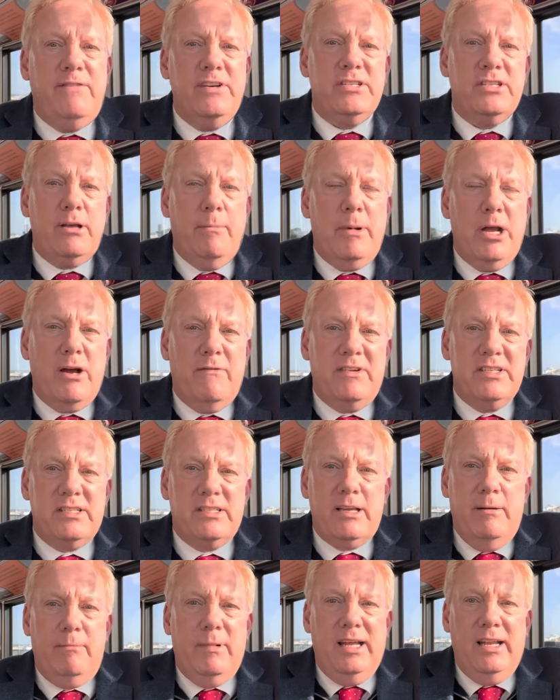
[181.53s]
for something of a
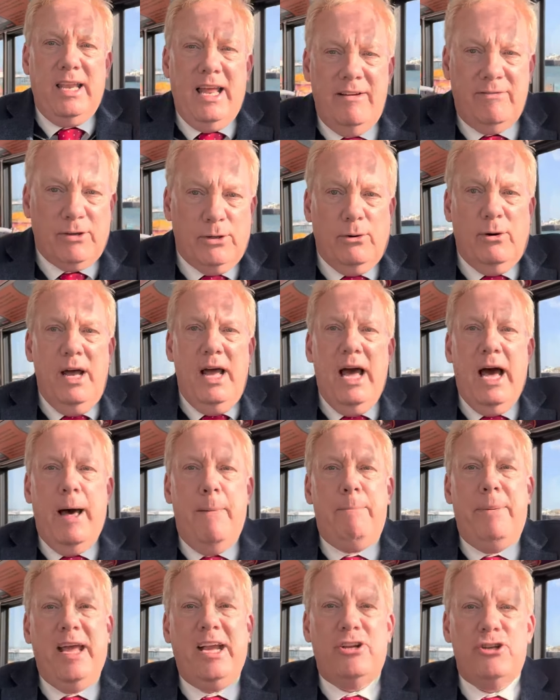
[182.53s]
similar level, a
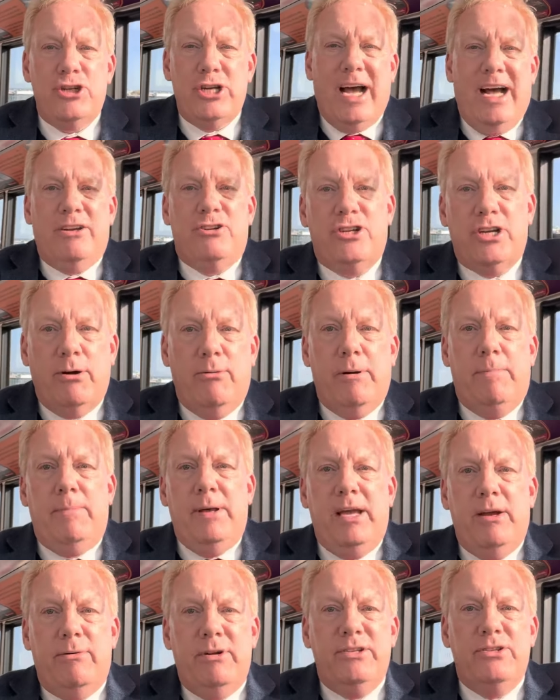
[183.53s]
big chat show
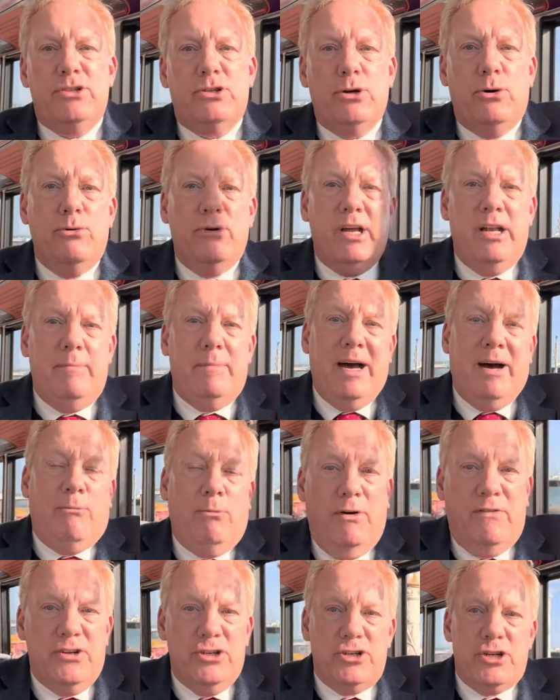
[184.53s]
appearance, talking about
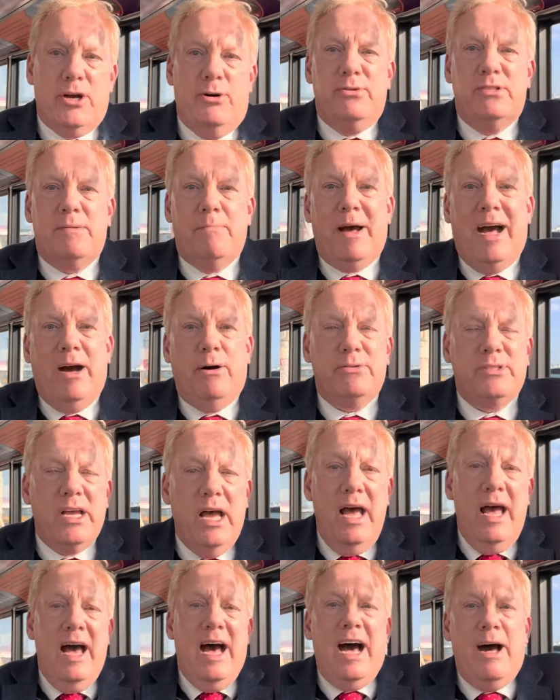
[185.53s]
what the show is about,
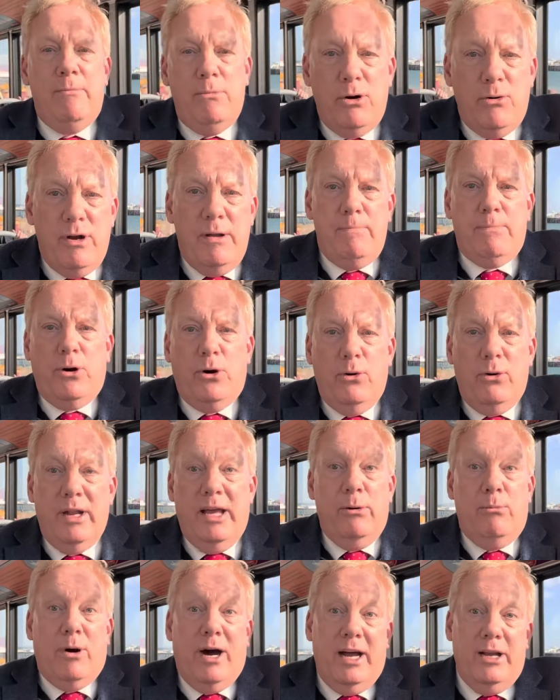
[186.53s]
and more
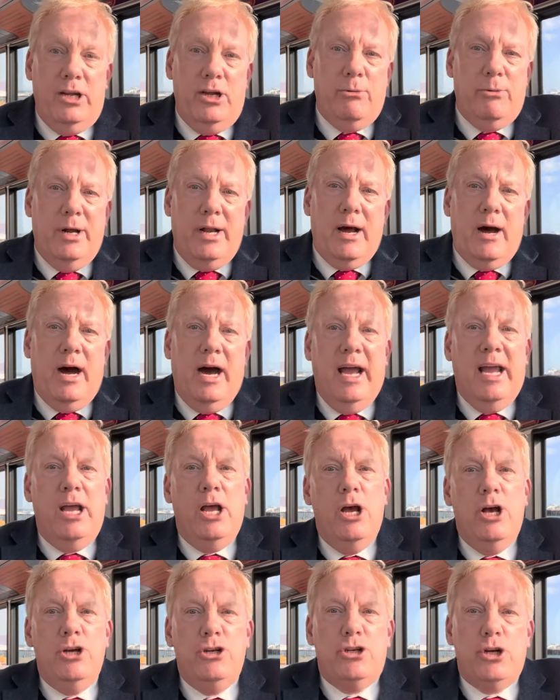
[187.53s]
importantly, why you and I
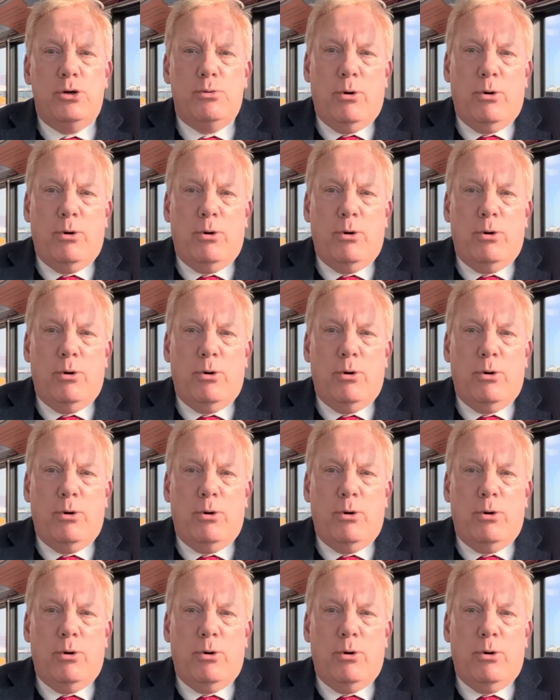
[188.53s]
should